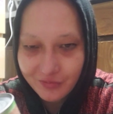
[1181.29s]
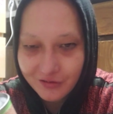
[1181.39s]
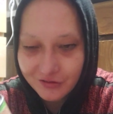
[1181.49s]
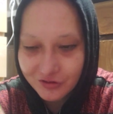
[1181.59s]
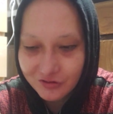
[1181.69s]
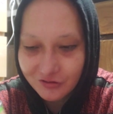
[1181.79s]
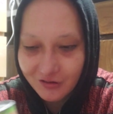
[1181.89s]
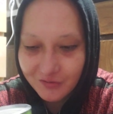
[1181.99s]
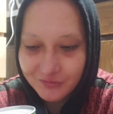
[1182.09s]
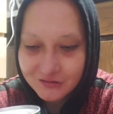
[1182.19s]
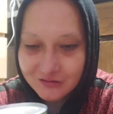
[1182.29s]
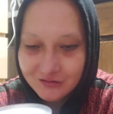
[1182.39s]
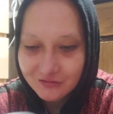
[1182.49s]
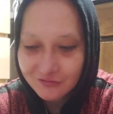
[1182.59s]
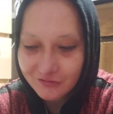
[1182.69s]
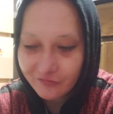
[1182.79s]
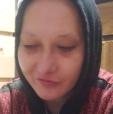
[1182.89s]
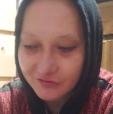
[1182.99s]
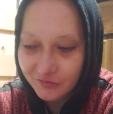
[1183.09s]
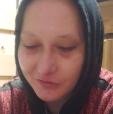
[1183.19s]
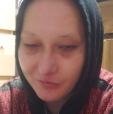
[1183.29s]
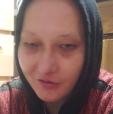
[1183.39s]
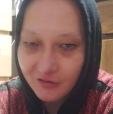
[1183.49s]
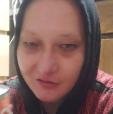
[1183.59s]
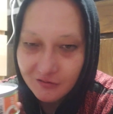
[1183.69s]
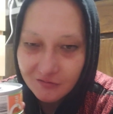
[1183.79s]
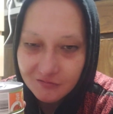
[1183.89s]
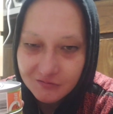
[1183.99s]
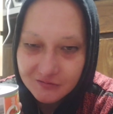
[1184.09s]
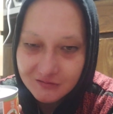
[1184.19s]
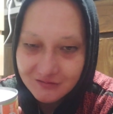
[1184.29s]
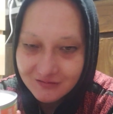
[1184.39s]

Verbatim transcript: biggest jobs. When you face up the barcodes